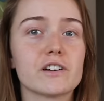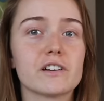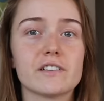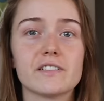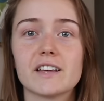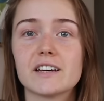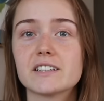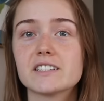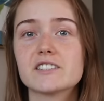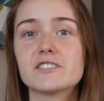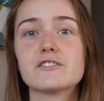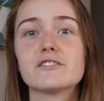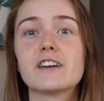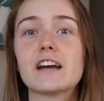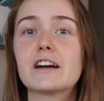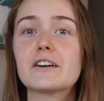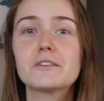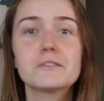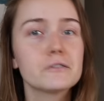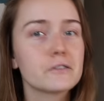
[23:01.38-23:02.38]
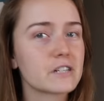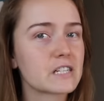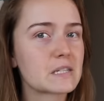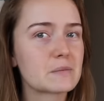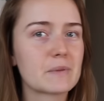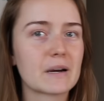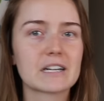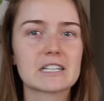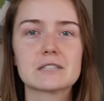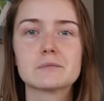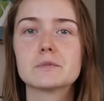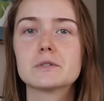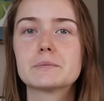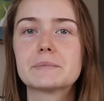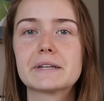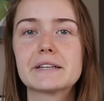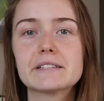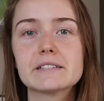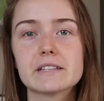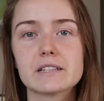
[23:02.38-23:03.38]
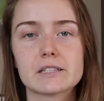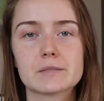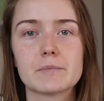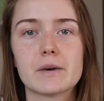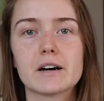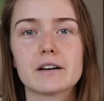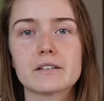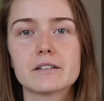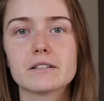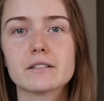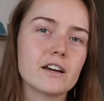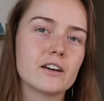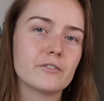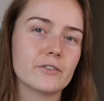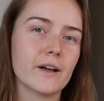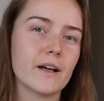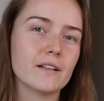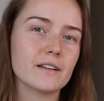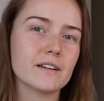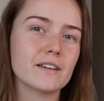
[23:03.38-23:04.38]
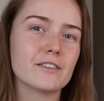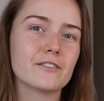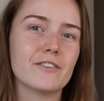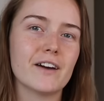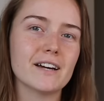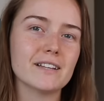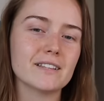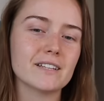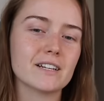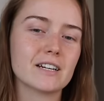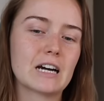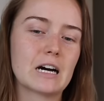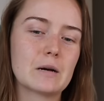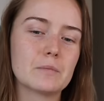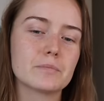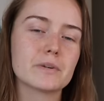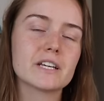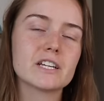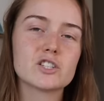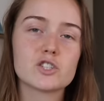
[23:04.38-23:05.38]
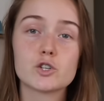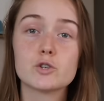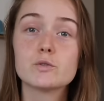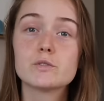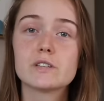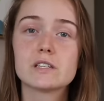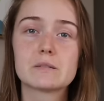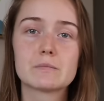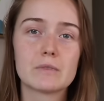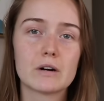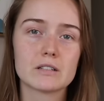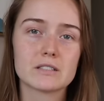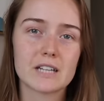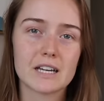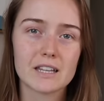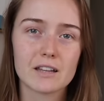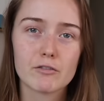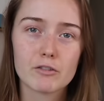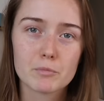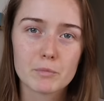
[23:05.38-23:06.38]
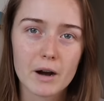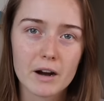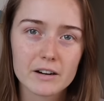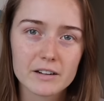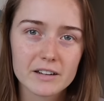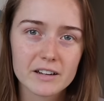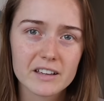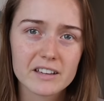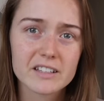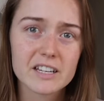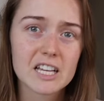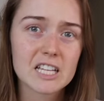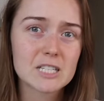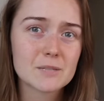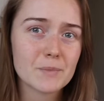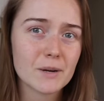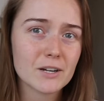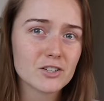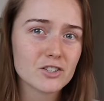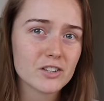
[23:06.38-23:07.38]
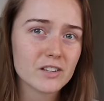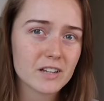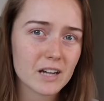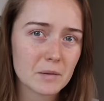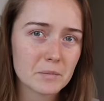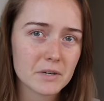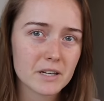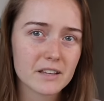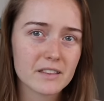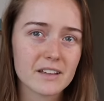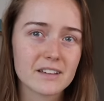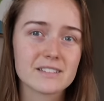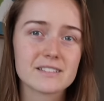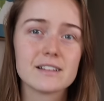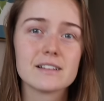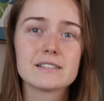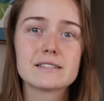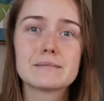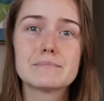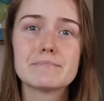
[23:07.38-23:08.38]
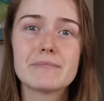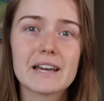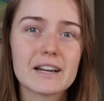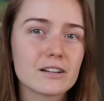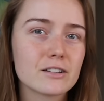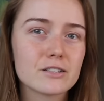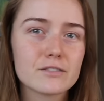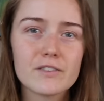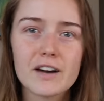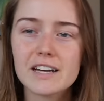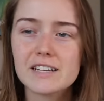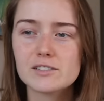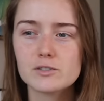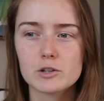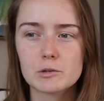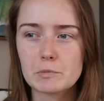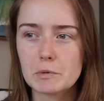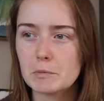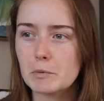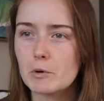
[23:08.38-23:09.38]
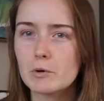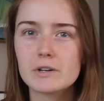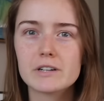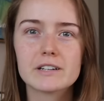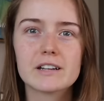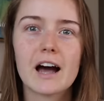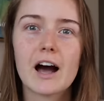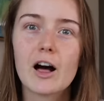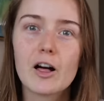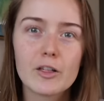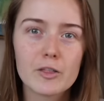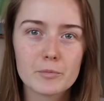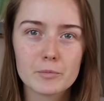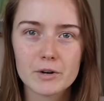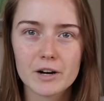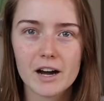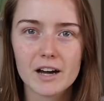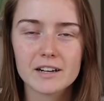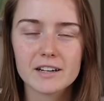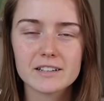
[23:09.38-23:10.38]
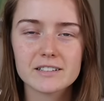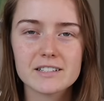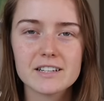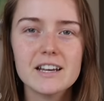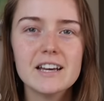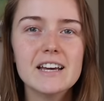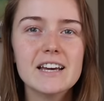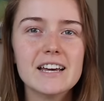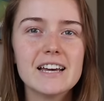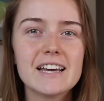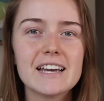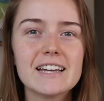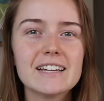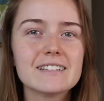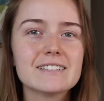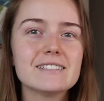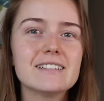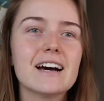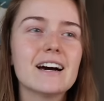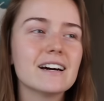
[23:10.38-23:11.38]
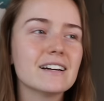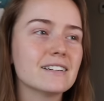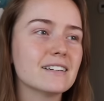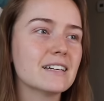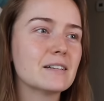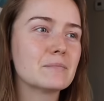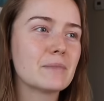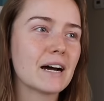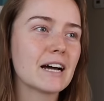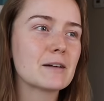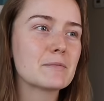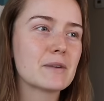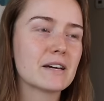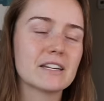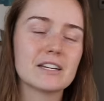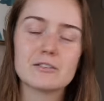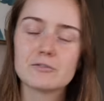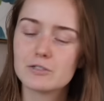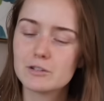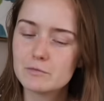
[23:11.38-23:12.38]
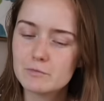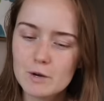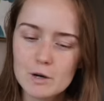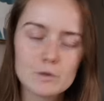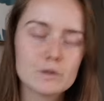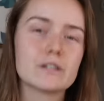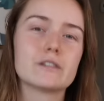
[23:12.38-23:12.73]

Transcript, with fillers: and that is a very respectable business model. In reality, the fact that a company chooses multi-level marketing, especially a company that sells a medical device or a purported health product, is not, in my opinion, remotely